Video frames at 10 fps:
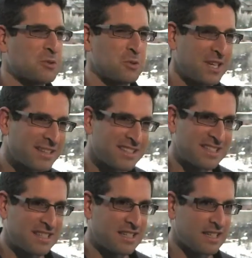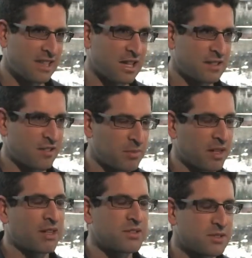So we get to see a lot of stuff. But I
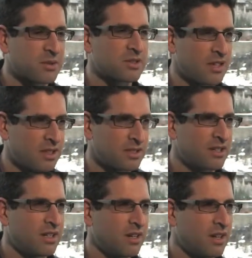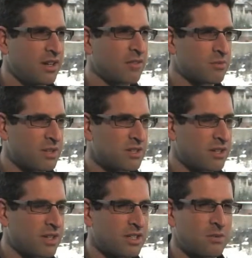also do a ton of research.